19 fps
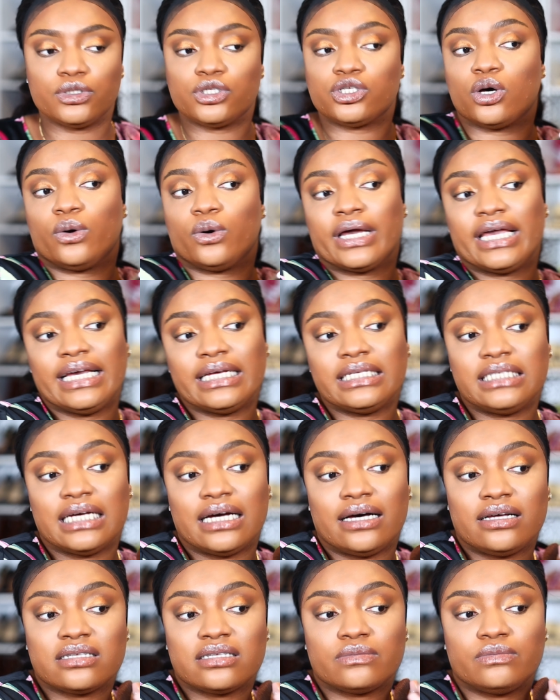So he
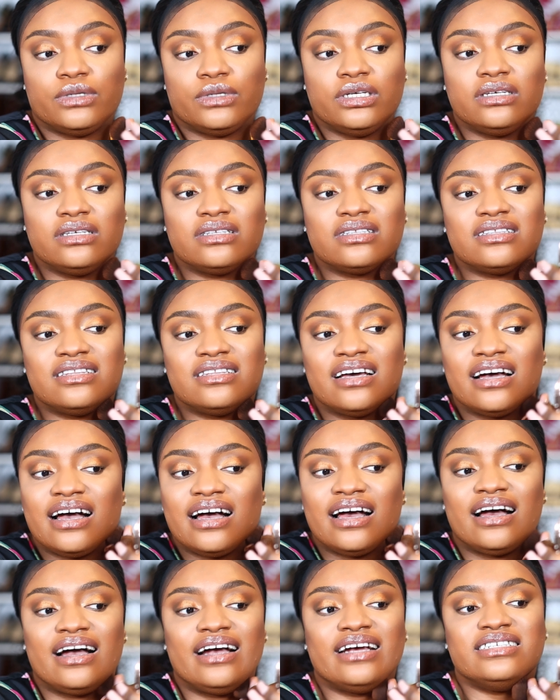tells me
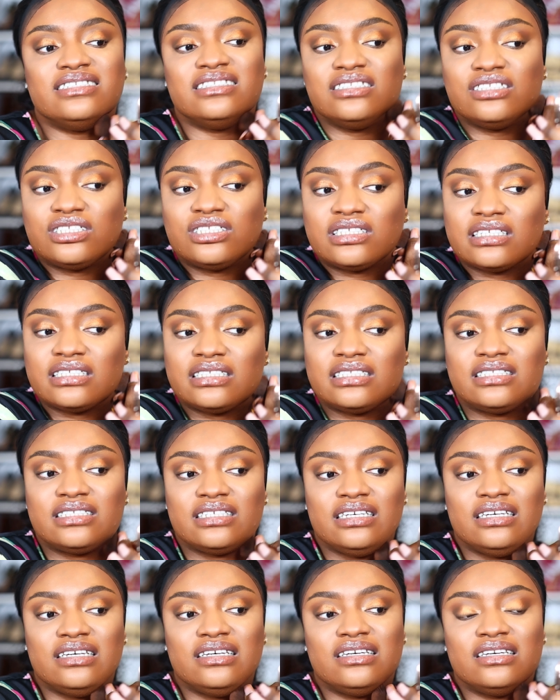that I need to
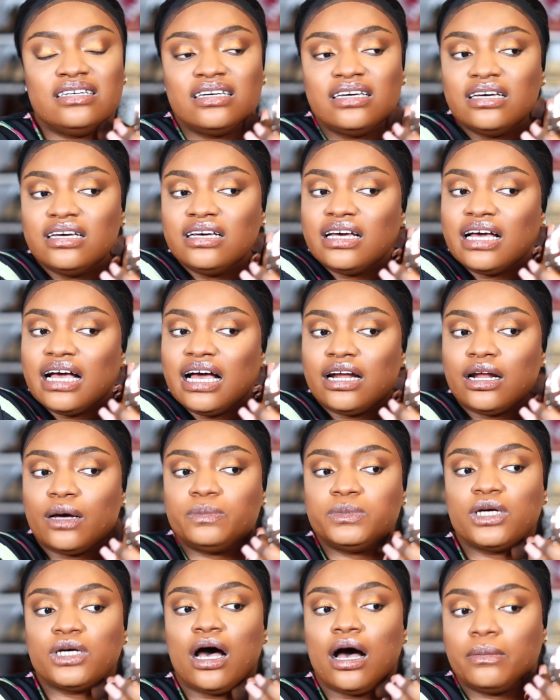see an
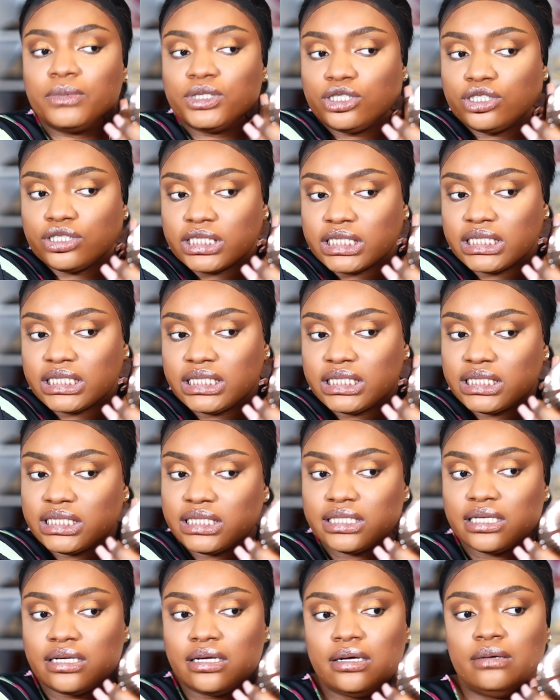optometrist
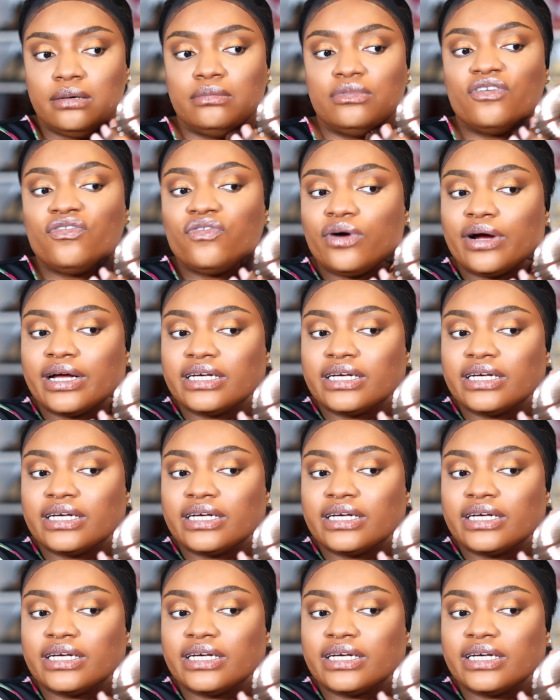before